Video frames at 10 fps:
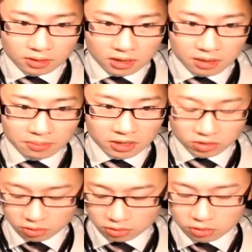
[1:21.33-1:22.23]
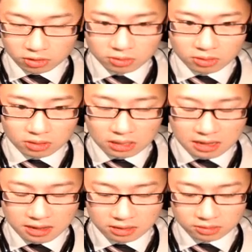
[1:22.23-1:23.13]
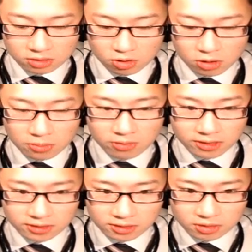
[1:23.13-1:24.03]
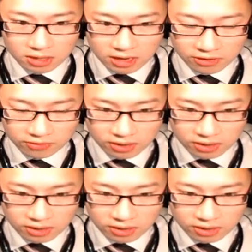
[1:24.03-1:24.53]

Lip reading: And make sure good coding practice you have